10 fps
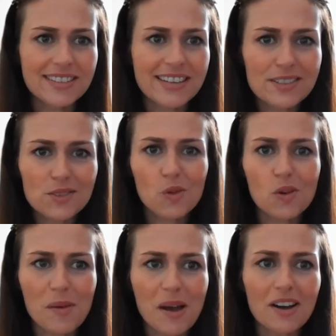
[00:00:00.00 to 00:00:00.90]
Let's talk
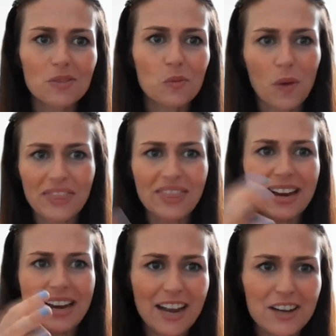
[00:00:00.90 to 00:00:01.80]
about what
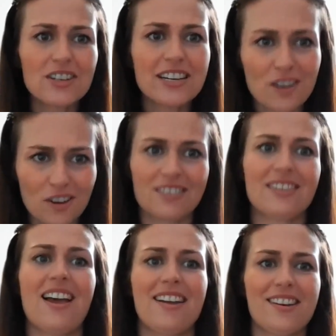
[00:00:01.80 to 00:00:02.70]
that actually looks like.